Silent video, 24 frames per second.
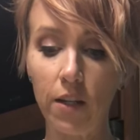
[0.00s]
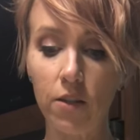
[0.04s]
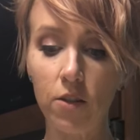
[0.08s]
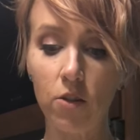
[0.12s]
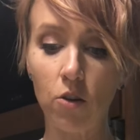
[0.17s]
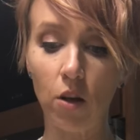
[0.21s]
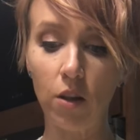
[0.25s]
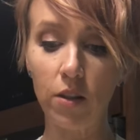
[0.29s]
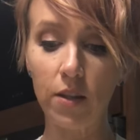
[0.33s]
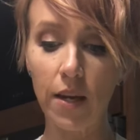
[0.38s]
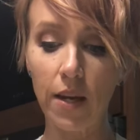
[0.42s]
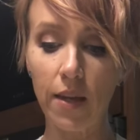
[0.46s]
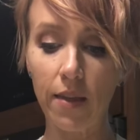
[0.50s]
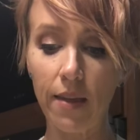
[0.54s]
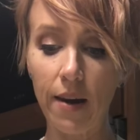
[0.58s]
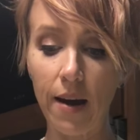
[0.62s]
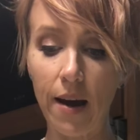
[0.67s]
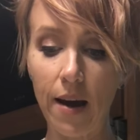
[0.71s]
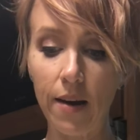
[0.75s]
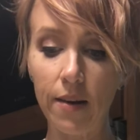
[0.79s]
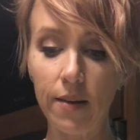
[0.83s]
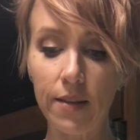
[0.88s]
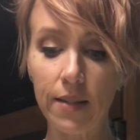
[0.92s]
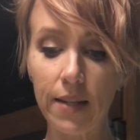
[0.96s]
So I'll take
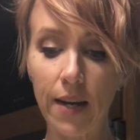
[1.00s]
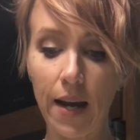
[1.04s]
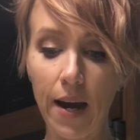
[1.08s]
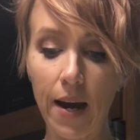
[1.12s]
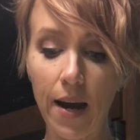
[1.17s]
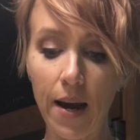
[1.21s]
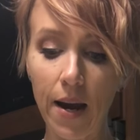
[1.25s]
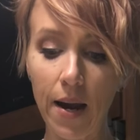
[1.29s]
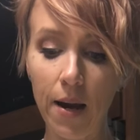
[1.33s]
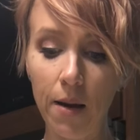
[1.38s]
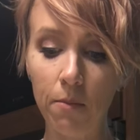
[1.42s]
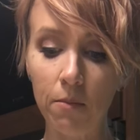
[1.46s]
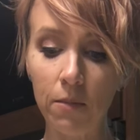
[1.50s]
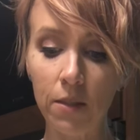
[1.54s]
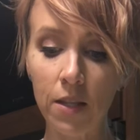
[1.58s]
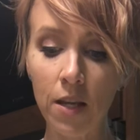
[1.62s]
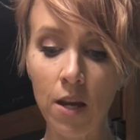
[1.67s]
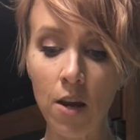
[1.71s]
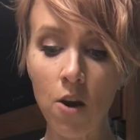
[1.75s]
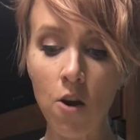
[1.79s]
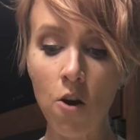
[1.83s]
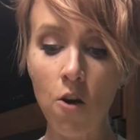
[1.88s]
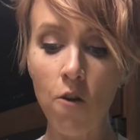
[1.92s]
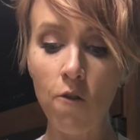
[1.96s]
that times
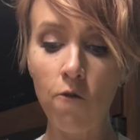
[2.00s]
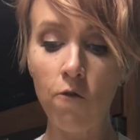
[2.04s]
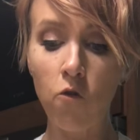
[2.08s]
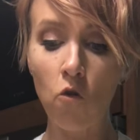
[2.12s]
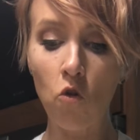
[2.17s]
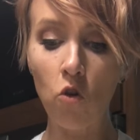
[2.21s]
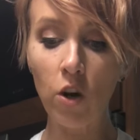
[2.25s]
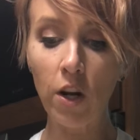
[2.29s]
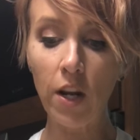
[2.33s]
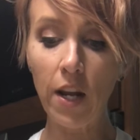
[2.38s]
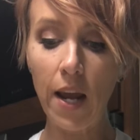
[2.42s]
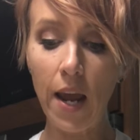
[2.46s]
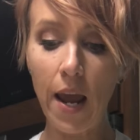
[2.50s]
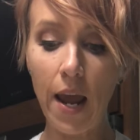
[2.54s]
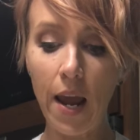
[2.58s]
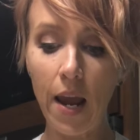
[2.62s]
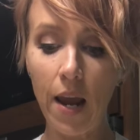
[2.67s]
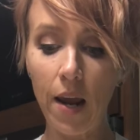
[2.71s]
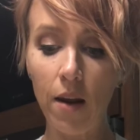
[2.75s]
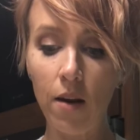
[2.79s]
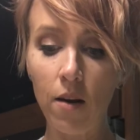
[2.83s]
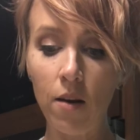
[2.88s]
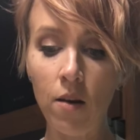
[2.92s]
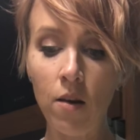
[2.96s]

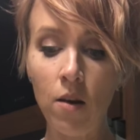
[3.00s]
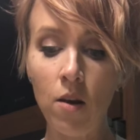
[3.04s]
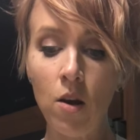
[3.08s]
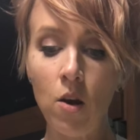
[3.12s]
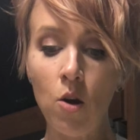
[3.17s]
48,